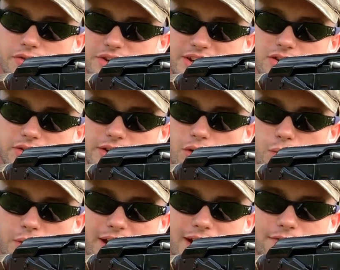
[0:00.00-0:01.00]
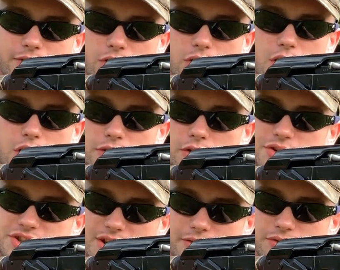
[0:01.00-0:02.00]
or kneeling or whatever, there are
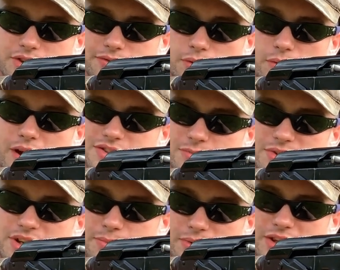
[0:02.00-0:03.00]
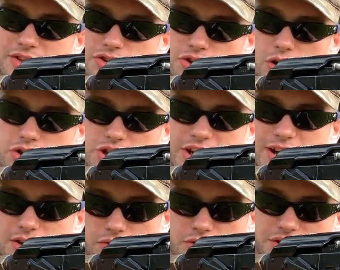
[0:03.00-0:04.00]
several different ways of manipulating the charging
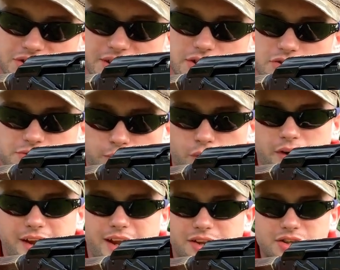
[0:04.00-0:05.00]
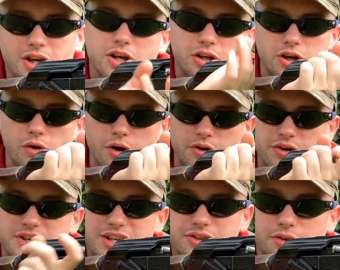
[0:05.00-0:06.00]
handle. You can take your support hand, go
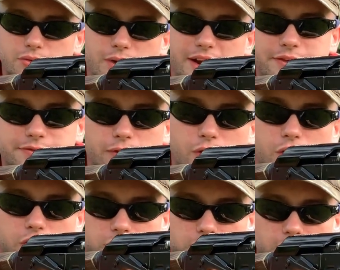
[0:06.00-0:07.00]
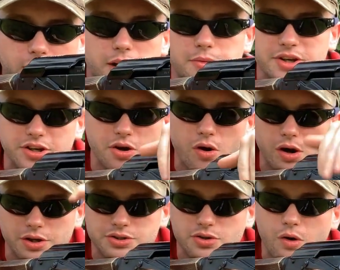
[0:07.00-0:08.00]
underneath the rifle, um, you can go
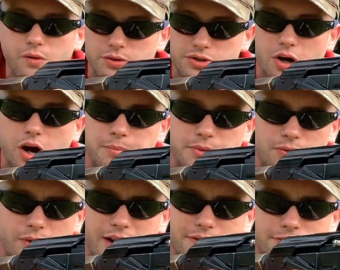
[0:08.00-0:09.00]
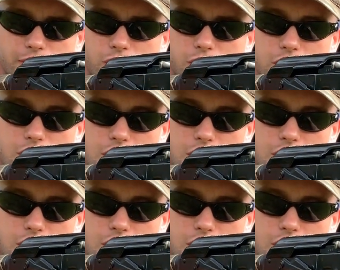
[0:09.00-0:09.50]
on over top the rifle,